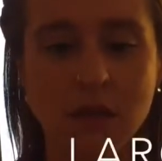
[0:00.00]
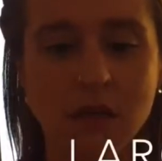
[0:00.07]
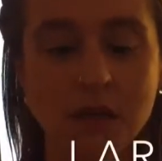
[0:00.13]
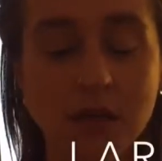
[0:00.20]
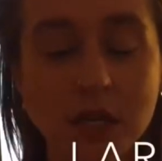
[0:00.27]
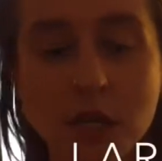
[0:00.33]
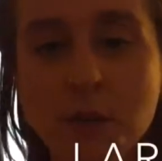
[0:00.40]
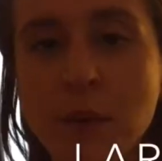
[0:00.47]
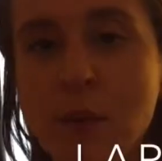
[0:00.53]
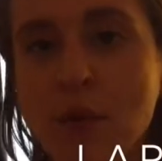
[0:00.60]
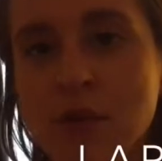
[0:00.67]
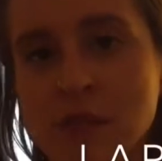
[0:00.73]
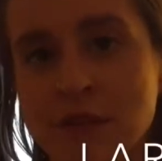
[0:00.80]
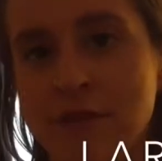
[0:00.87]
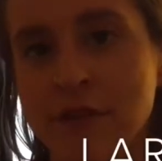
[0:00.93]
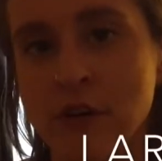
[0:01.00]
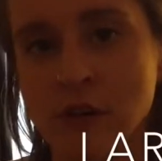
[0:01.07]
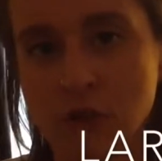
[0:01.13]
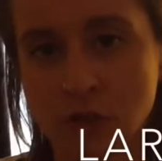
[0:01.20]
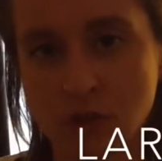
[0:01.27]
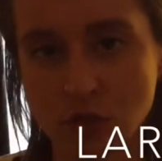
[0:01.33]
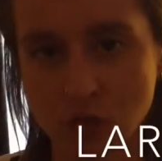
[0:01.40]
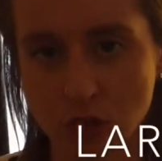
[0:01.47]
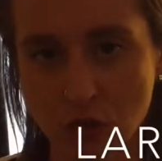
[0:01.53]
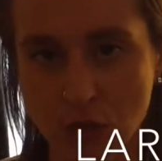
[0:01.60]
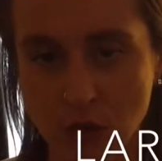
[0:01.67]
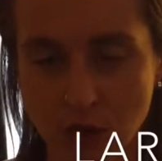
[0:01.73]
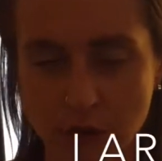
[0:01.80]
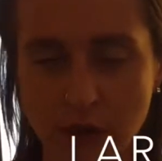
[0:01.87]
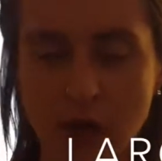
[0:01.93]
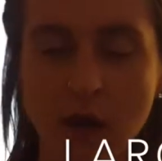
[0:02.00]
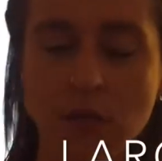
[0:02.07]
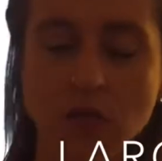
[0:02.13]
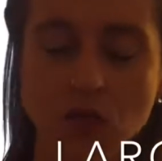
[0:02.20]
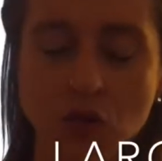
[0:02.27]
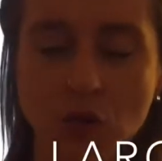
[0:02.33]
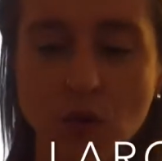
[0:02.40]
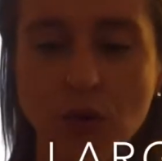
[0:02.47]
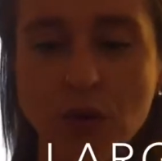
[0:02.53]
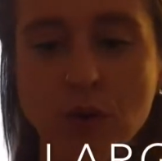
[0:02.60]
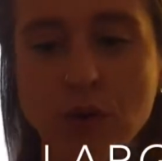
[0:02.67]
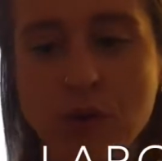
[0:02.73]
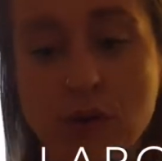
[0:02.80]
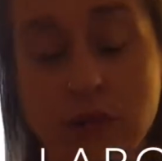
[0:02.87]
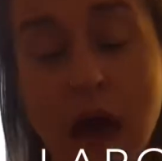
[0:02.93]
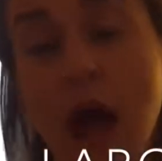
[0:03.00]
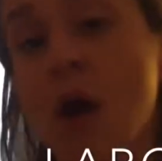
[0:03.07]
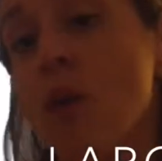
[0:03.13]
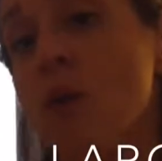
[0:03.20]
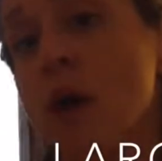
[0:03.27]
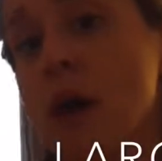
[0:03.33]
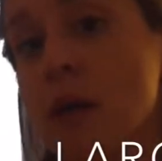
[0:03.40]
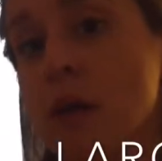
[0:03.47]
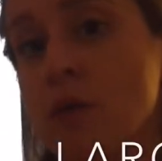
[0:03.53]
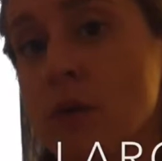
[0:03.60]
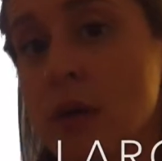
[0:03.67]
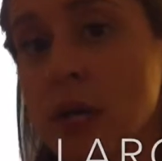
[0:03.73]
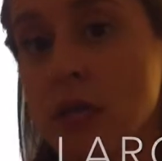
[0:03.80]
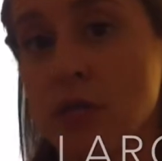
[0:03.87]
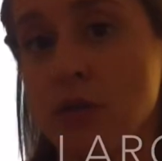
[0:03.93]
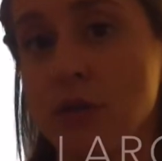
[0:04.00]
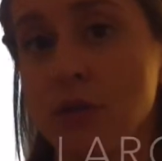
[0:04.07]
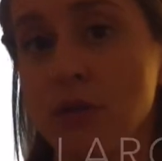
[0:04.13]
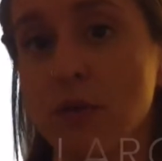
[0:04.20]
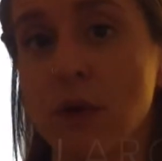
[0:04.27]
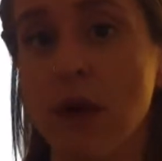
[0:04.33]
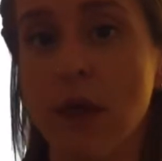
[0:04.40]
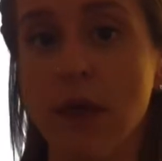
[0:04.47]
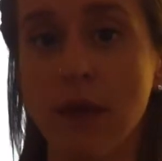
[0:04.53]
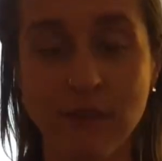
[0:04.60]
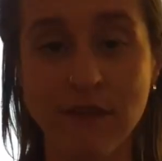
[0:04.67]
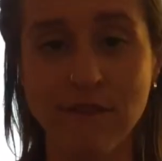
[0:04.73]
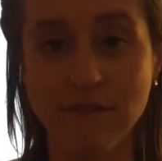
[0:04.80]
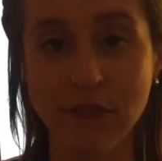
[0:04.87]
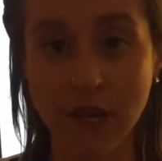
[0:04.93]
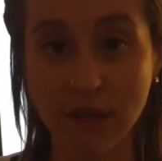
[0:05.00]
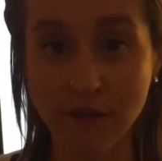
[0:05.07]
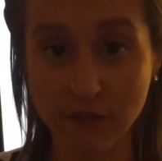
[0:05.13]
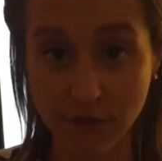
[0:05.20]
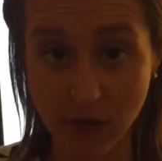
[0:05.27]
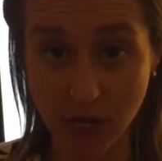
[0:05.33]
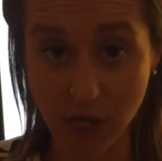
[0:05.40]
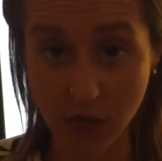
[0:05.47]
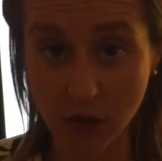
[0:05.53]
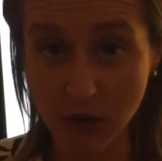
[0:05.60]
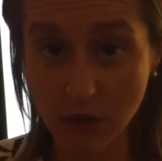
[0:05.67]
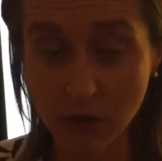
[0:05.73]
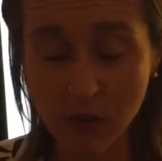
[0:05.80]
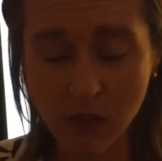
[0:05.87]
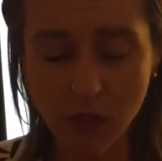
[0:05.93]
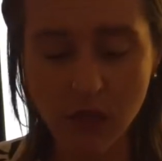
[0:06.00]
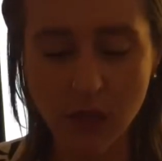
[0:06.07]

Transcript: a little bit more difficult to maneuver. I will show you that one when I do my fitting video.